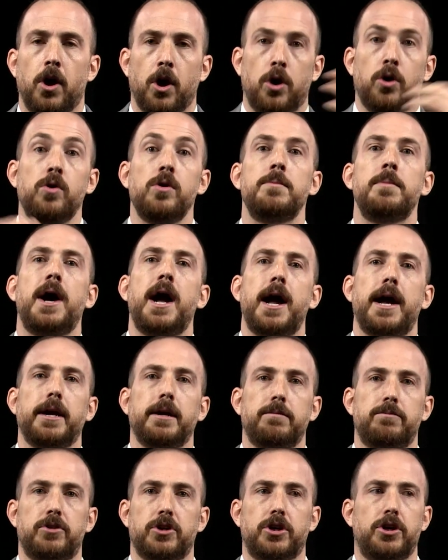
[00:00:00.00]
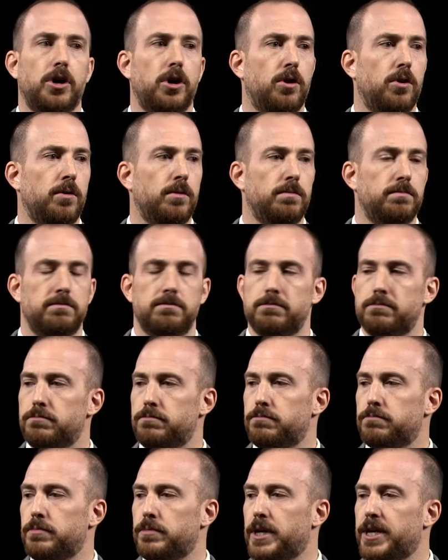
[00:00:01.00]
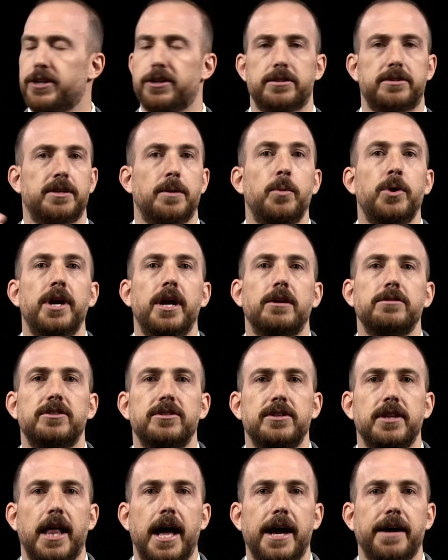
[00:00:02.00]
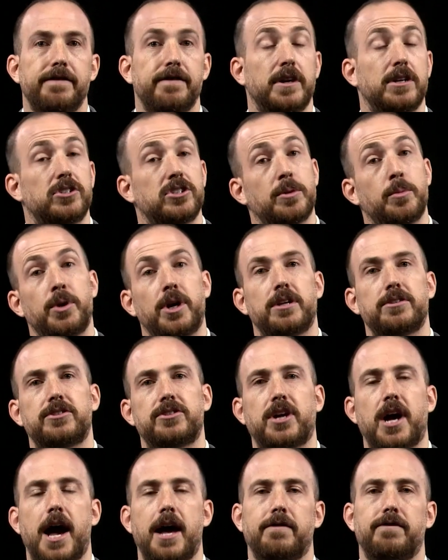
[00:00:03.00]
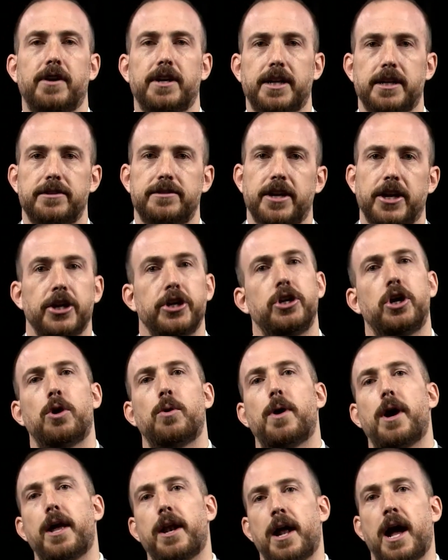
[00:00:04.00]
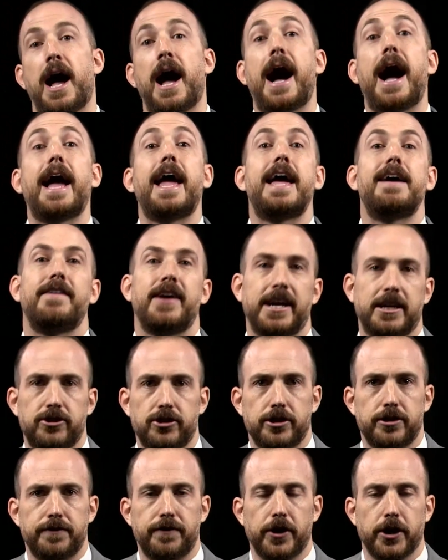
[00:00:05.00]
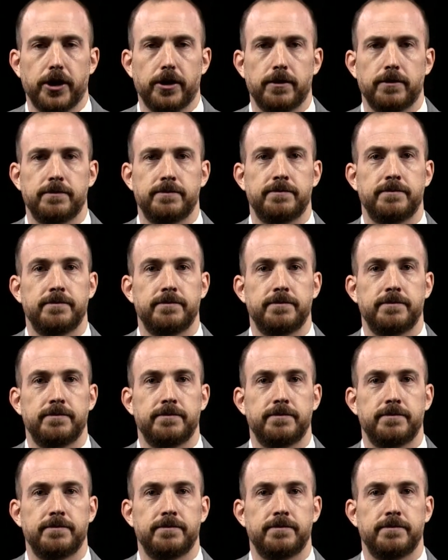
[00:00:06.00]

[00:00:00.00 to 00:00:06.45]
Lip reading: Who am I to go into someone else's life and someone else's conflict and say, you know what, I have answers for you.